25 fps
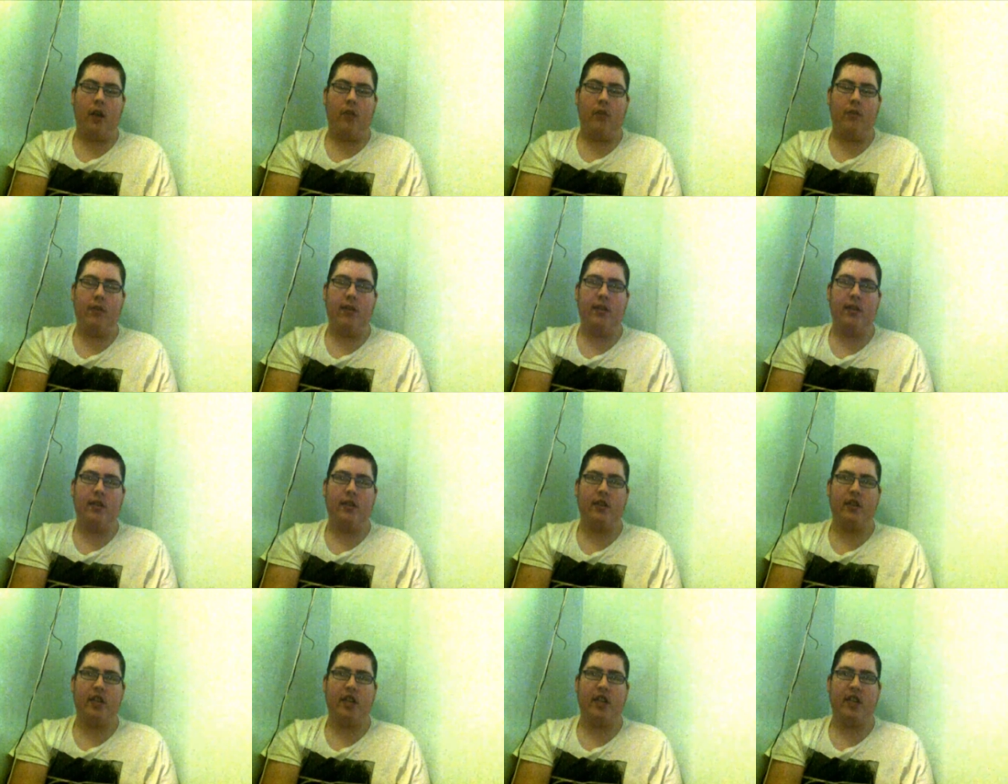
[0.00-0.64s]
The
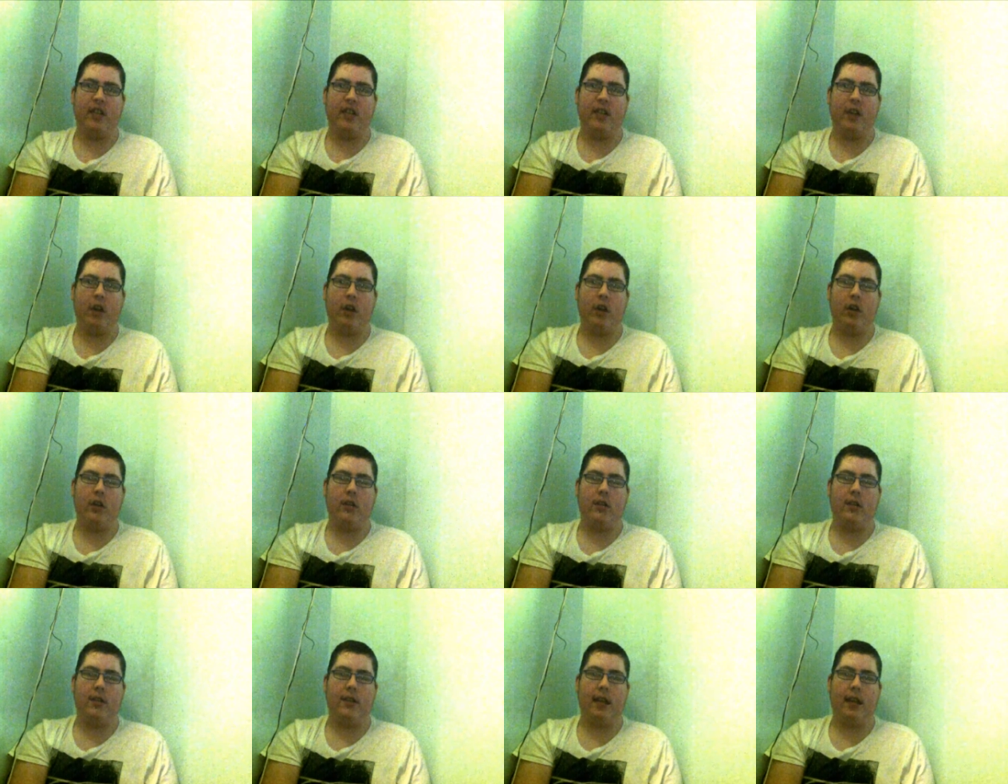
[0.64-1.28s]
reason she sort
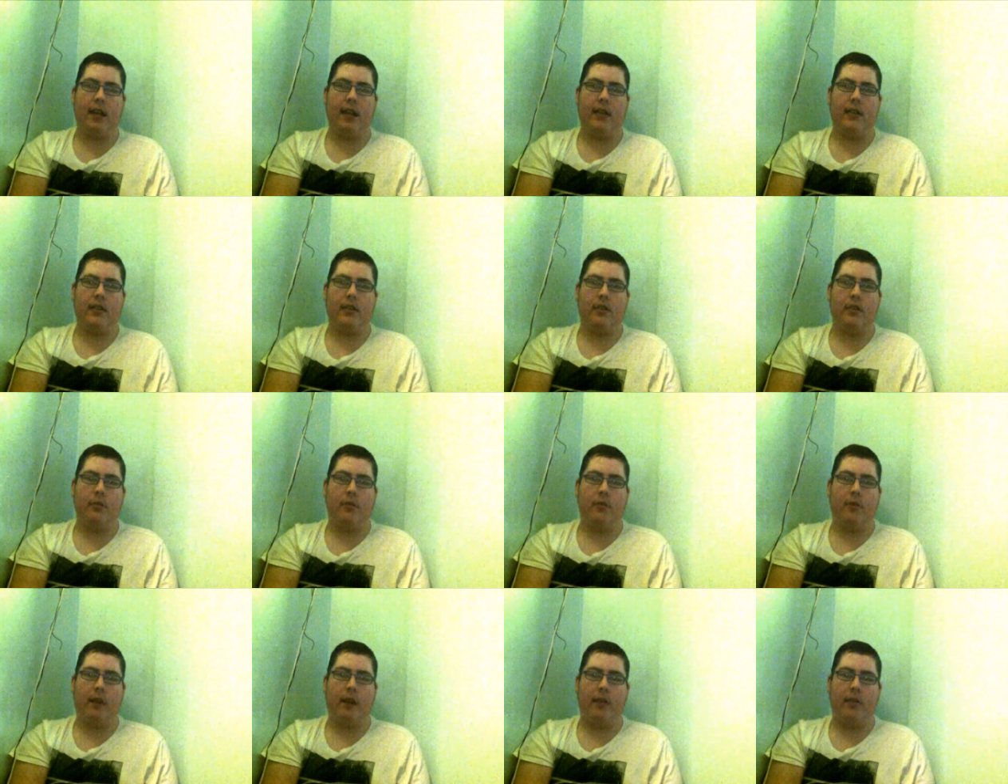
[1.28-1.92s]
of starts to
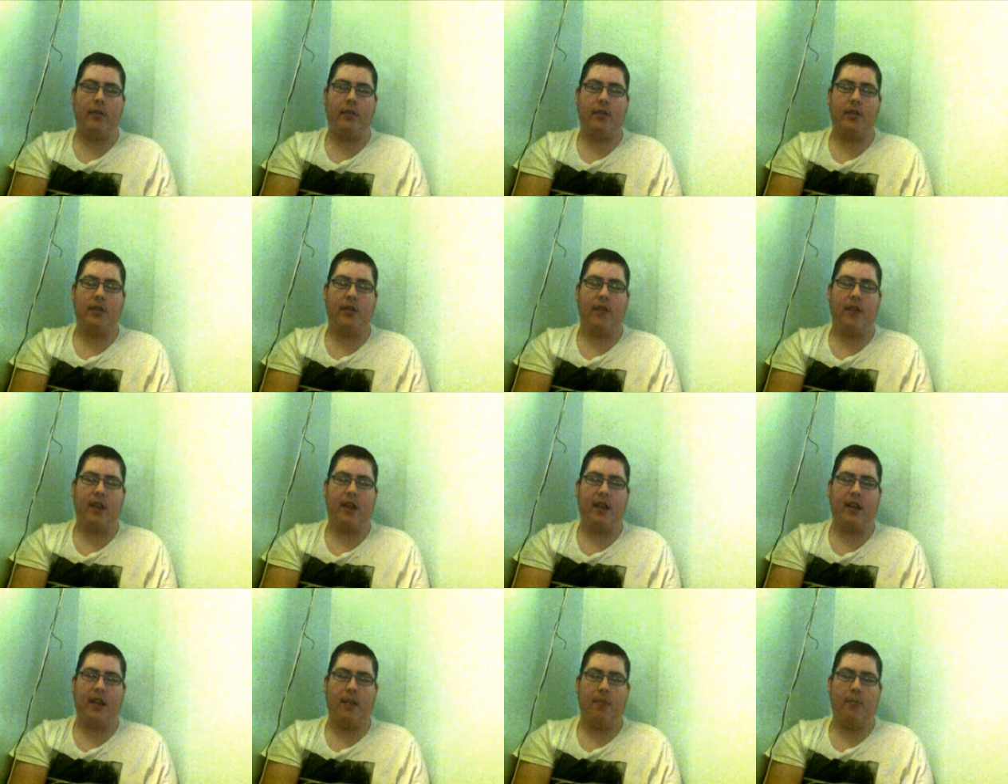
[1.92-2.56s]
come around to the
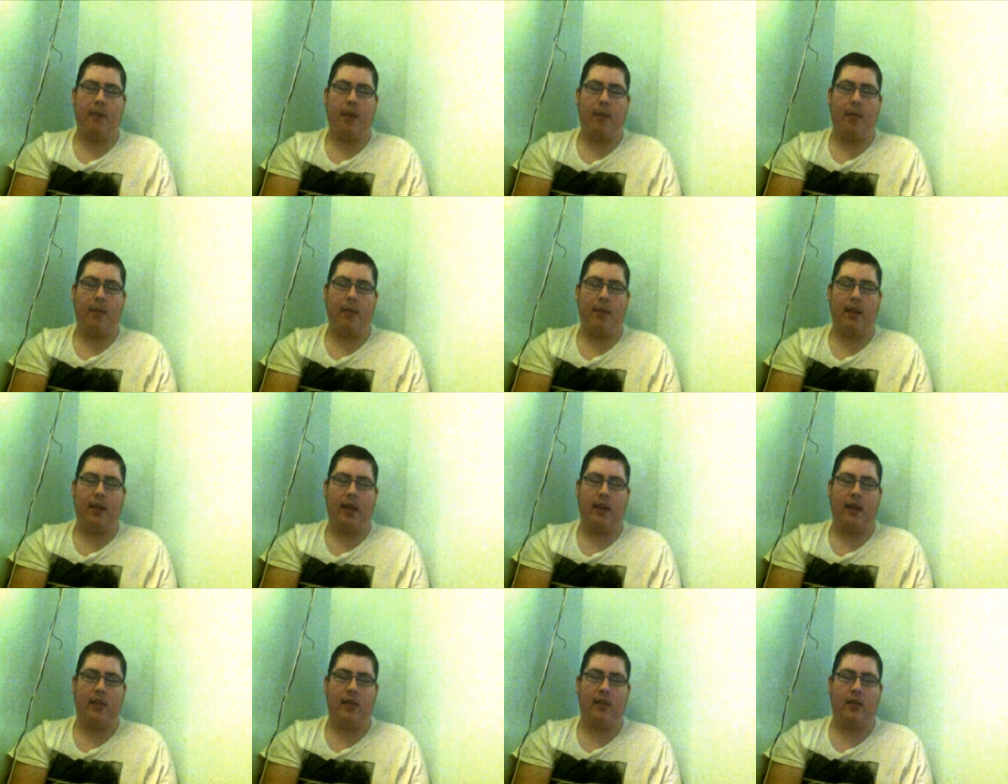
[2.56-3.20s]
fact that it may be
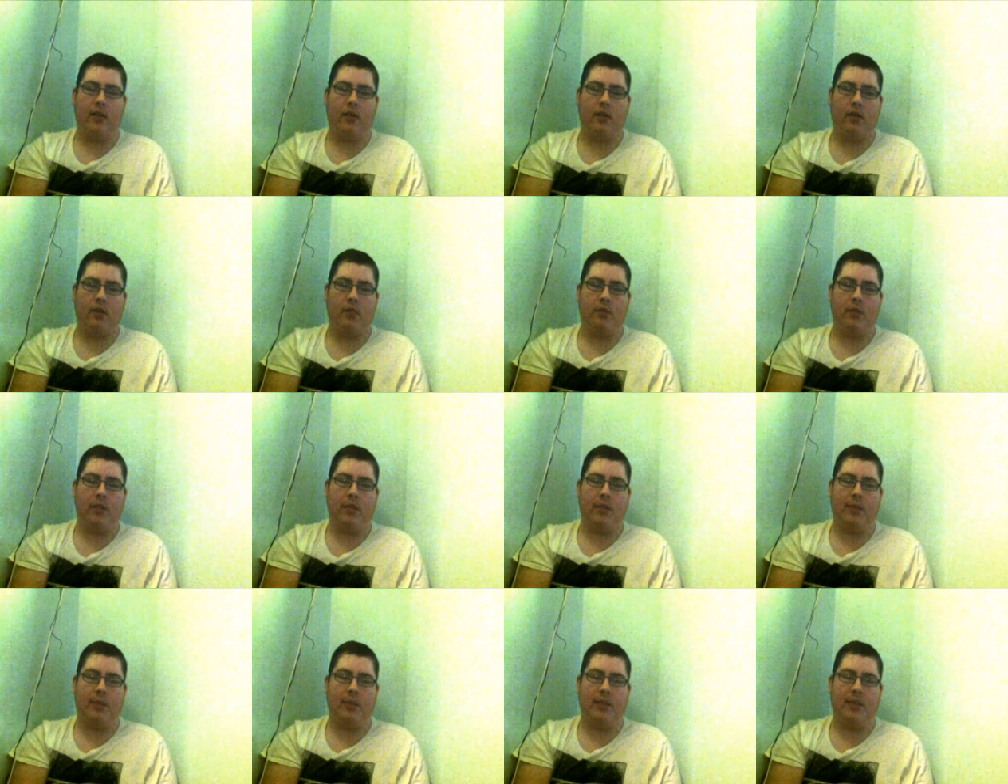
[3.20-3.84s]
the Headless
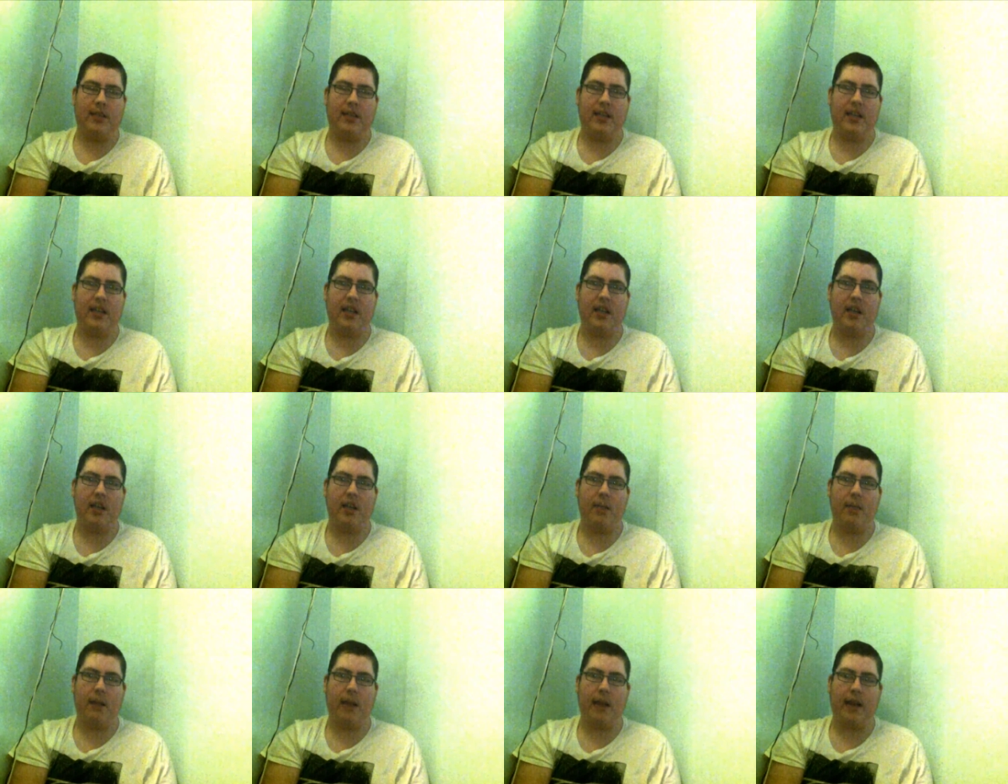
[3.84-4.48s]
Horseman is because in
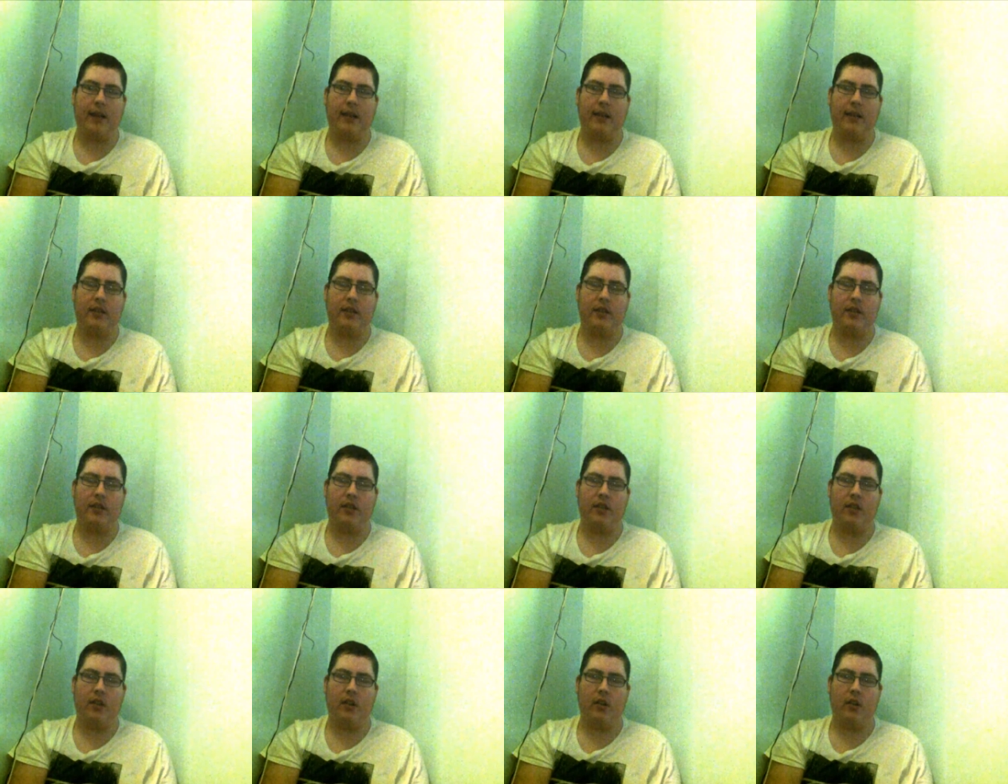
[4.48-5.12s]
her past
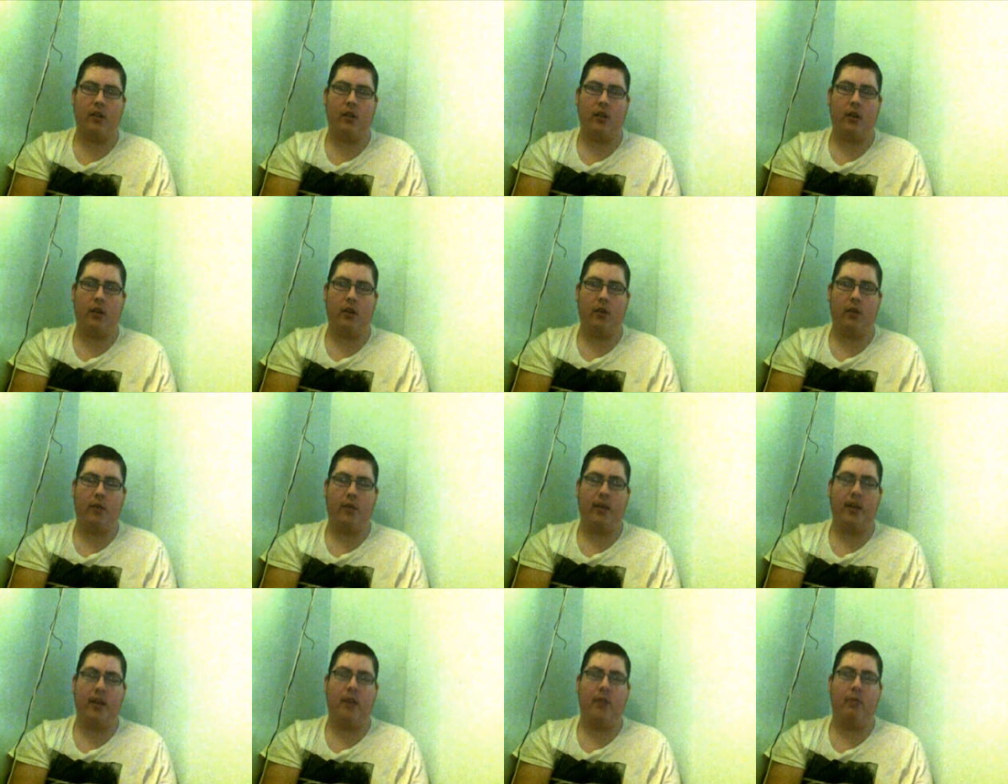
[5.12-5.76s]
she sort of saw
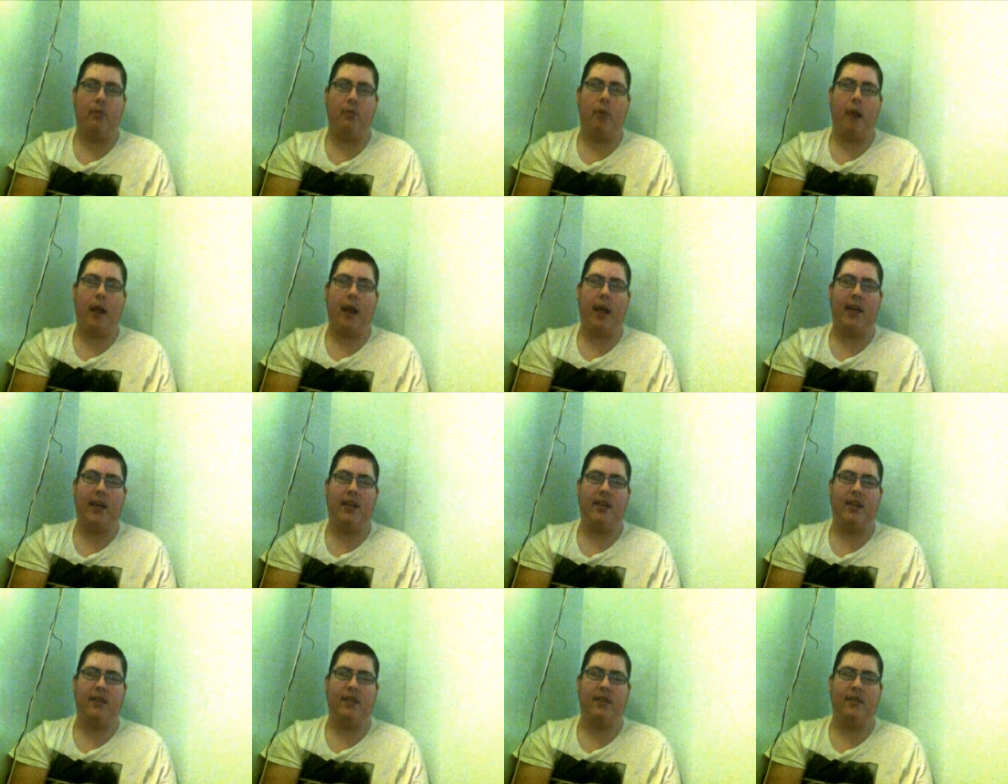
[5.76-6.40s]
three white